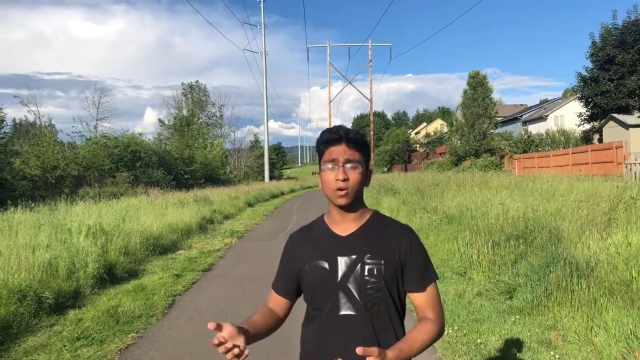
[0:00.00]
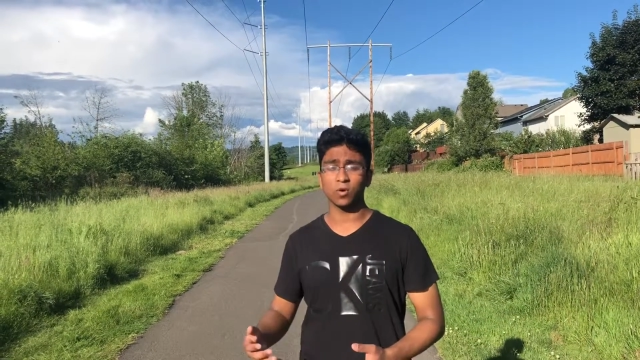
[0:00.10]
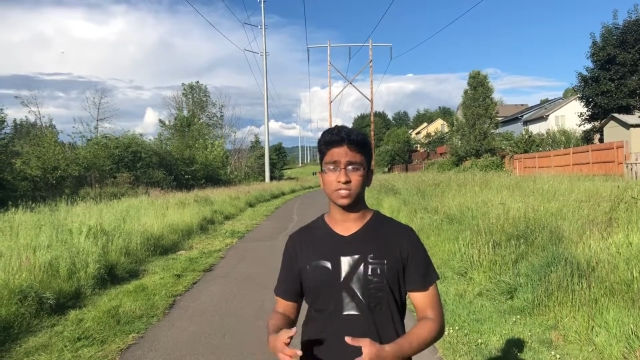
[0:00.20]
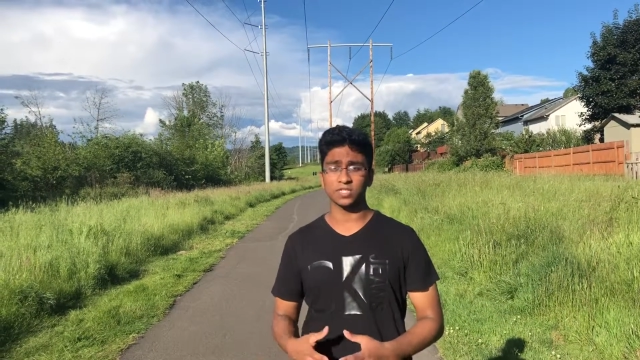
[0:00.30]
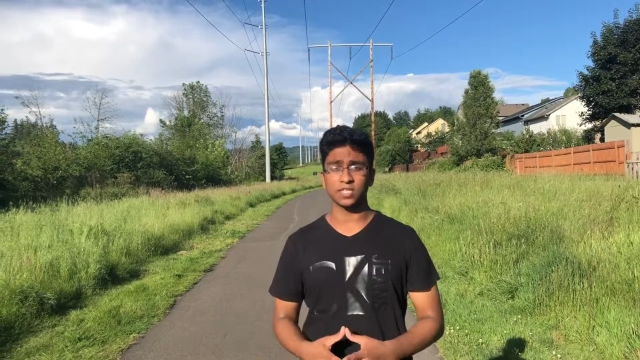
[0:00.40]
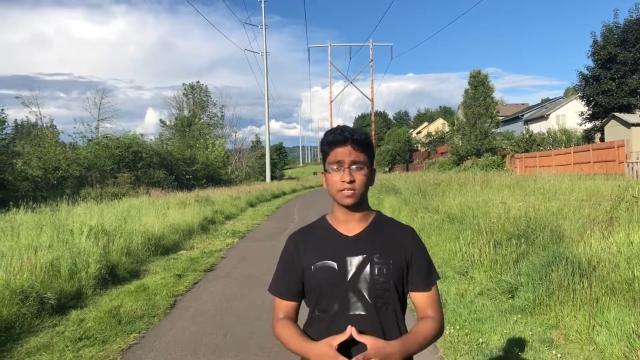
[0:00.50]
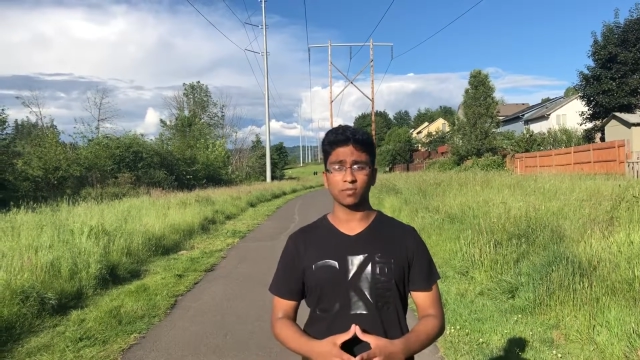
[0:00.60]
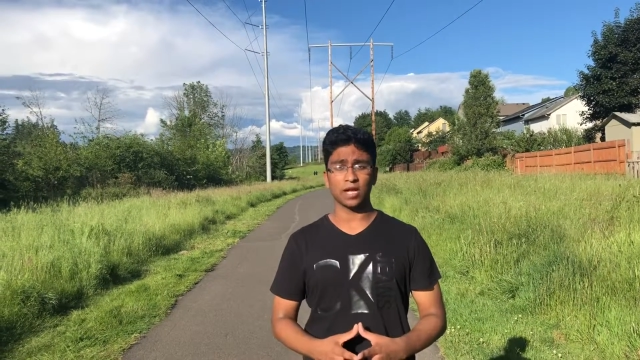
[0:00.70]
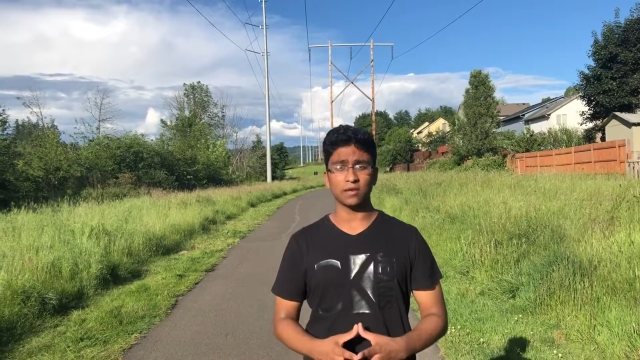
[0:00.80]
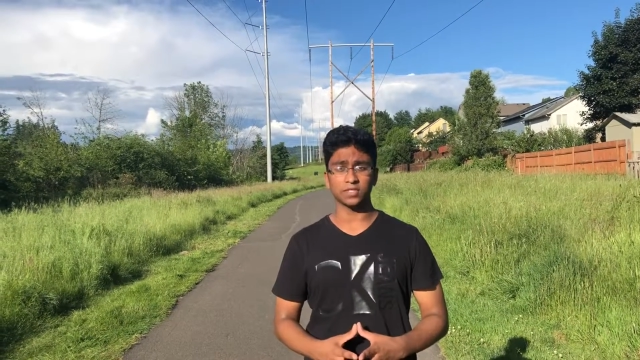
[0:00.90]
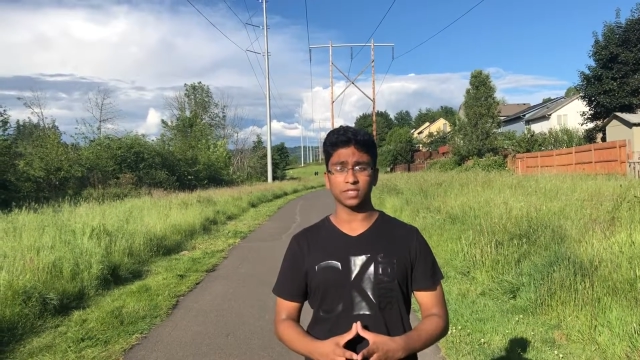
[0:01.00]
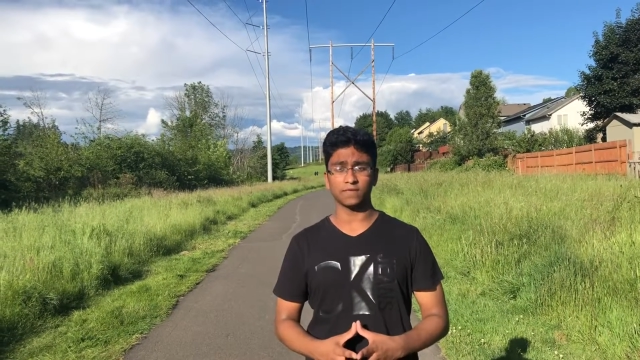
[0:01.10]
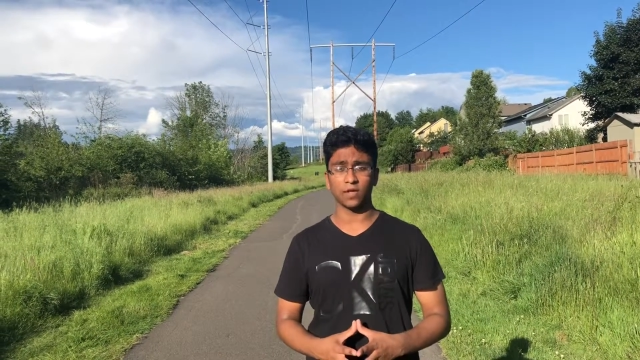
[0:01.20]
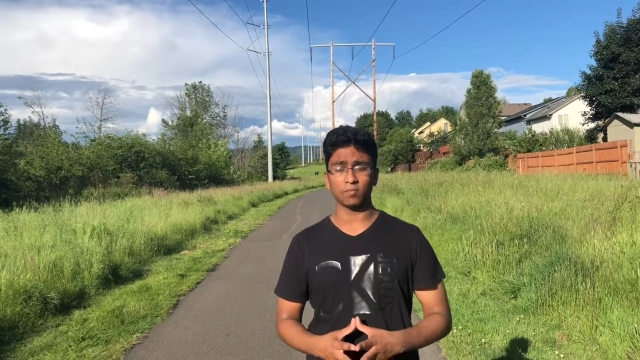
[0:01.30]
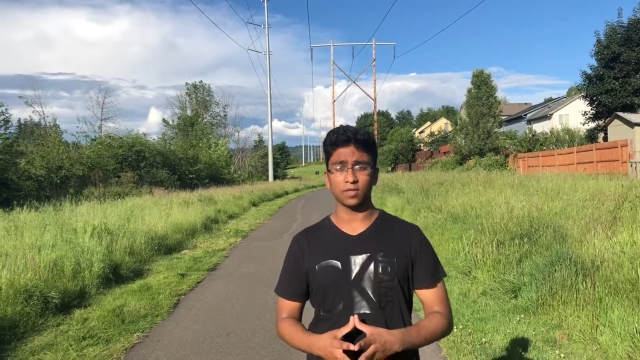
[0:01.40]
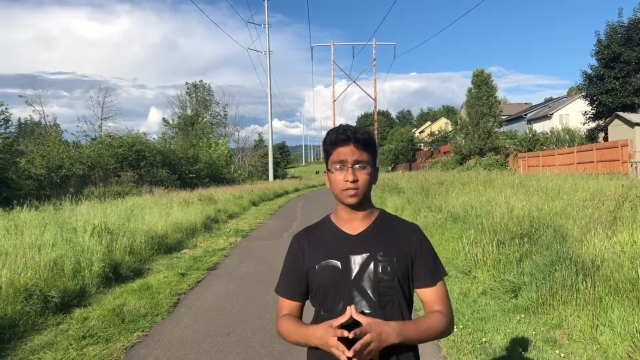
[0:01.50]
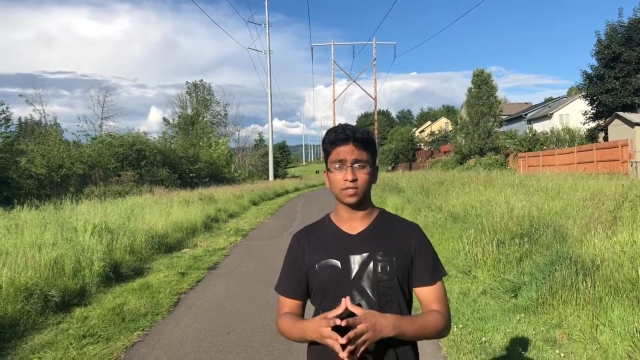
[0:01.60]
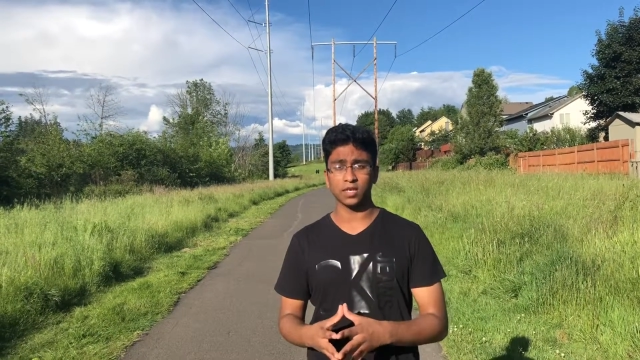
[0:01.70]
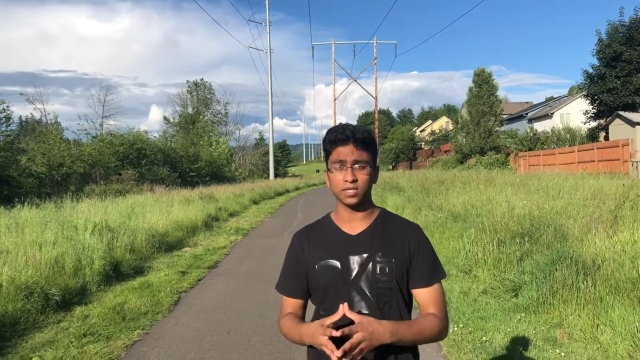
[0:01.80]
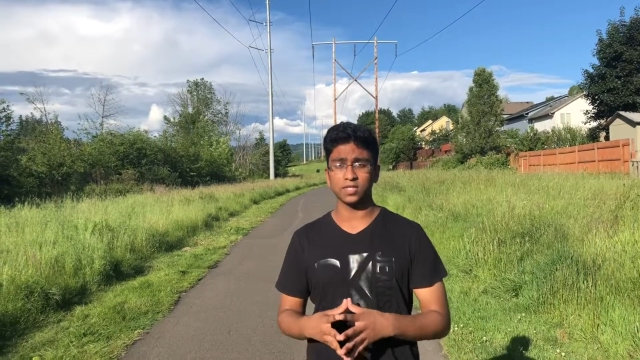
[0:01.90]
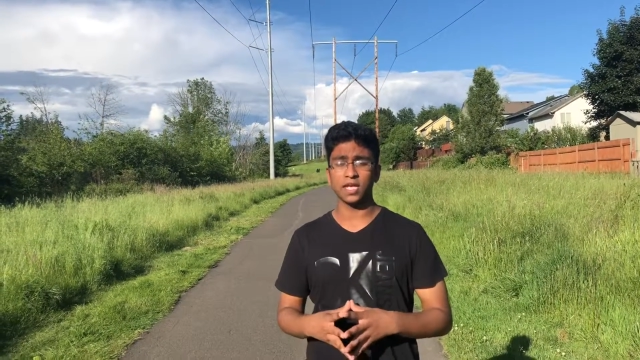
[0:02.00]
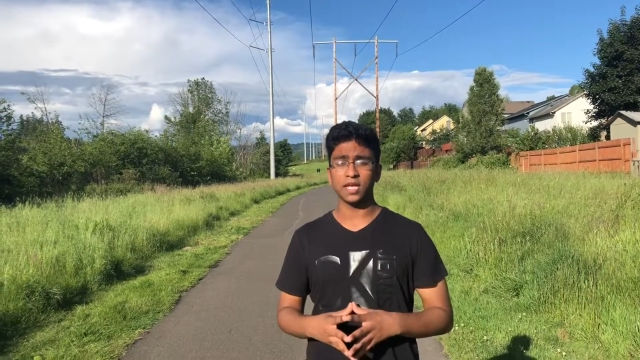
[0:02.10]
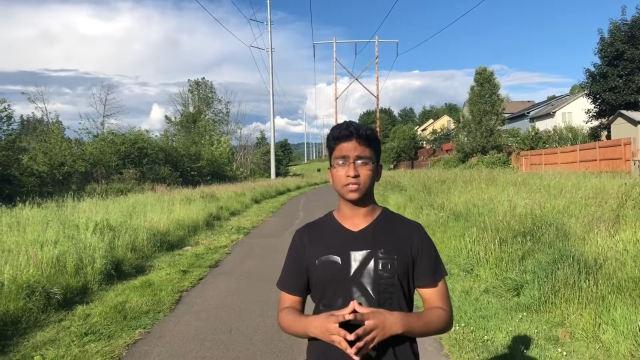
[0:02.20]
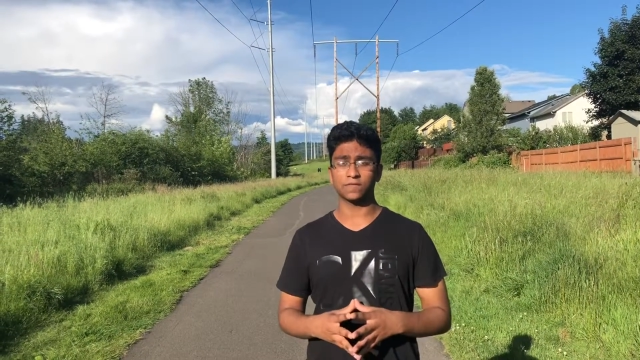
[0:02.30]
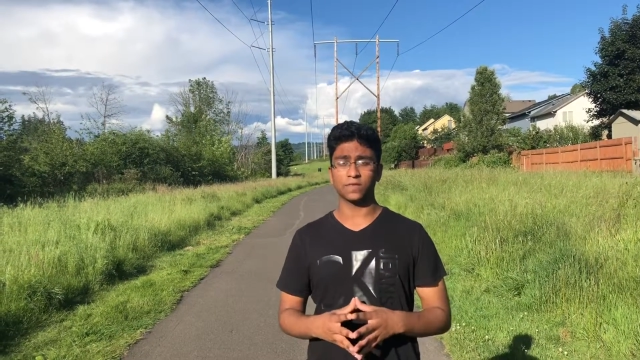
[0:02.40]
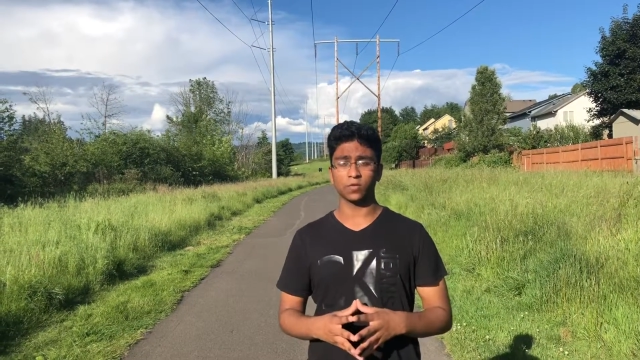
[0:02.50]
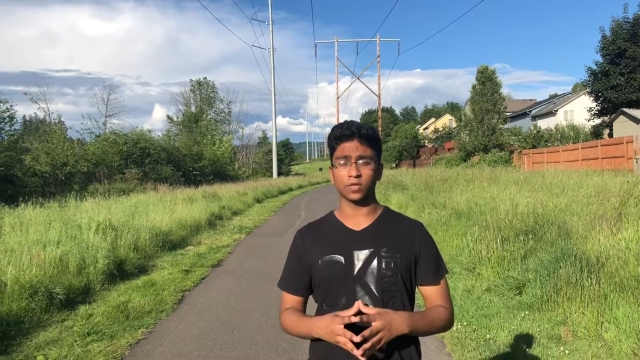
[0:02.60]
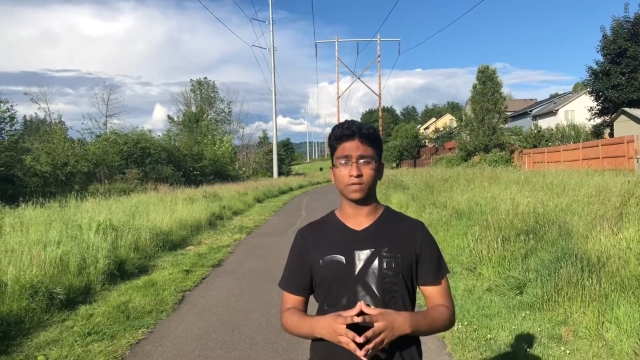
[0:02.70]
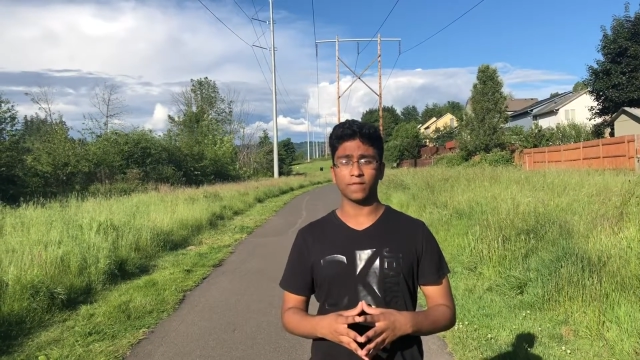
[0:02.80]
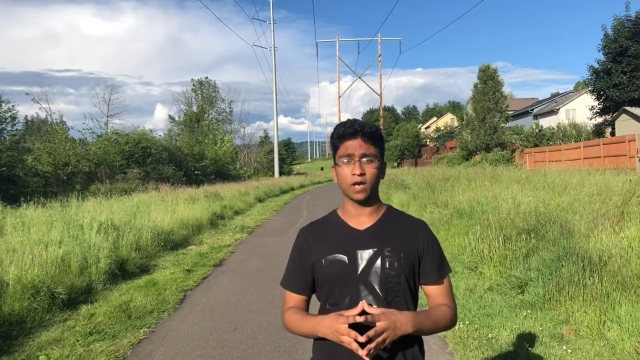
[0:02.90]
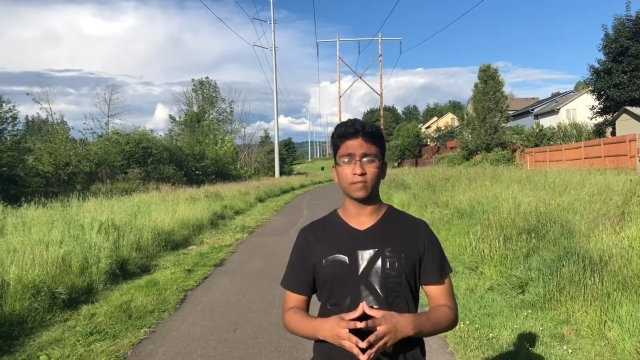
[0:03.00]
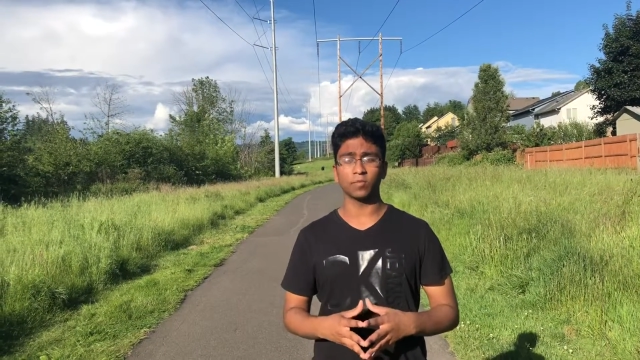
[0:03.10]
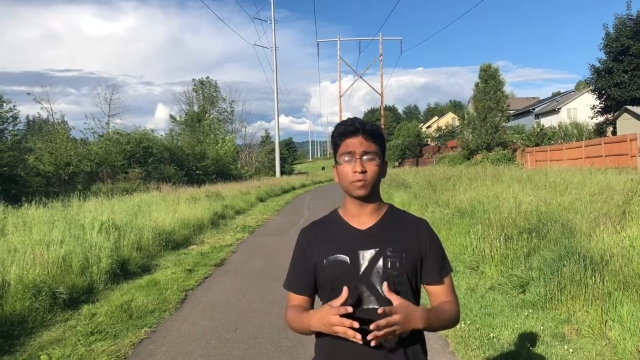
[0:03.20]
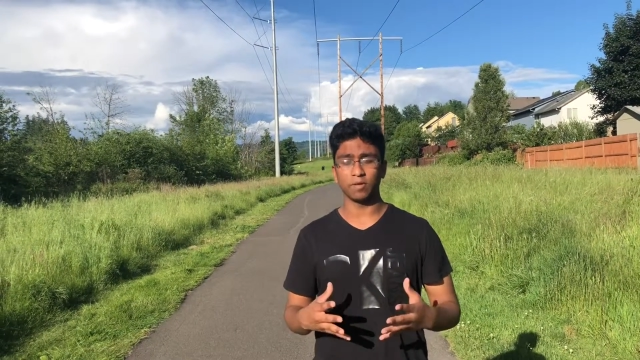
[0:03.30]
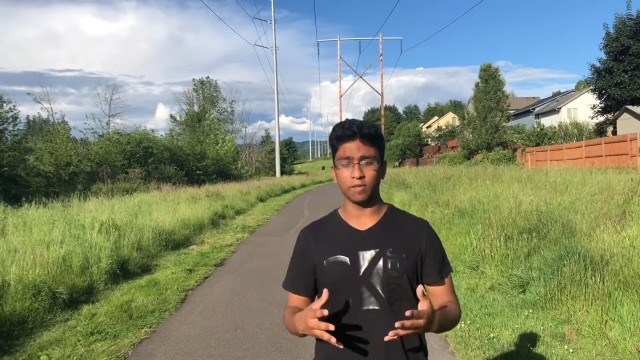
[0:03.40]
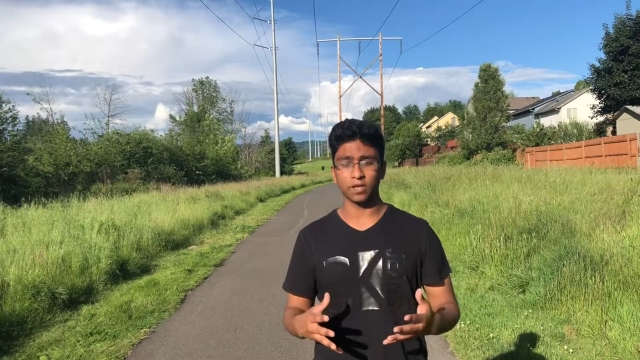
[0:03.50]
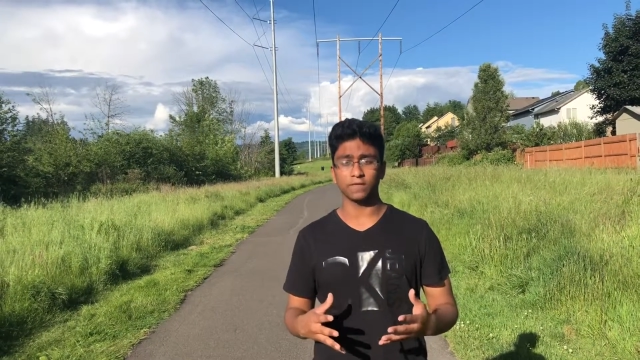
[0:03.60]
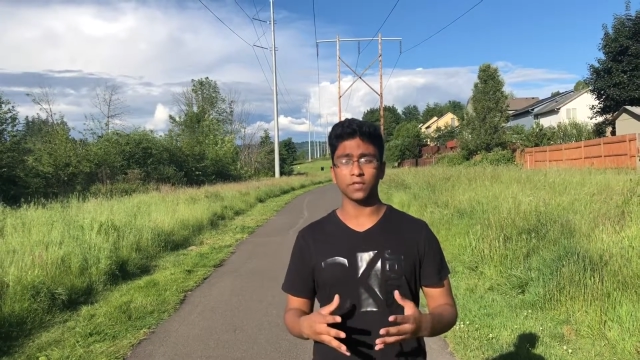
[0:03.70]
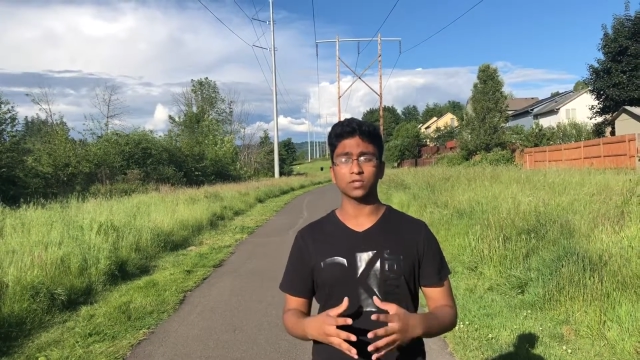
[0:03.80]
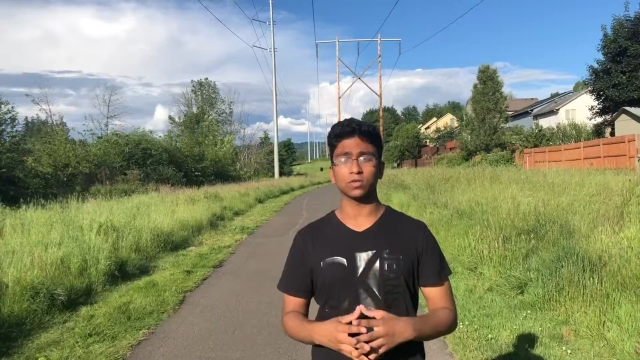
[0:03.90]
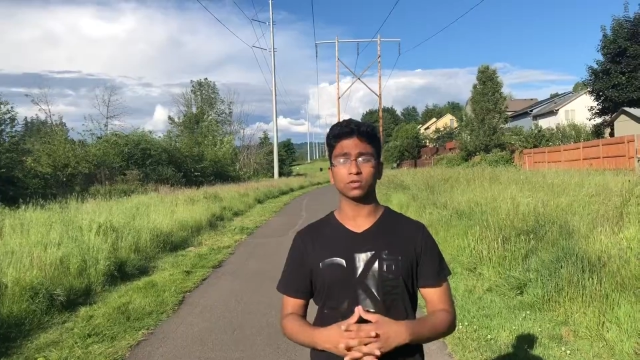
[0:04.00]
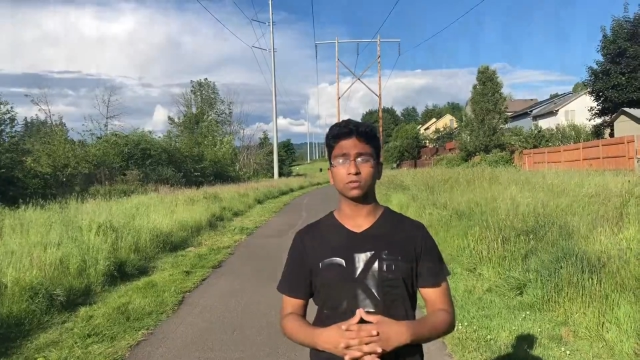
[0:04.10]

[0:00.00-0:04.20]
where sustainable housing development does interfere with the environment would be beneficial.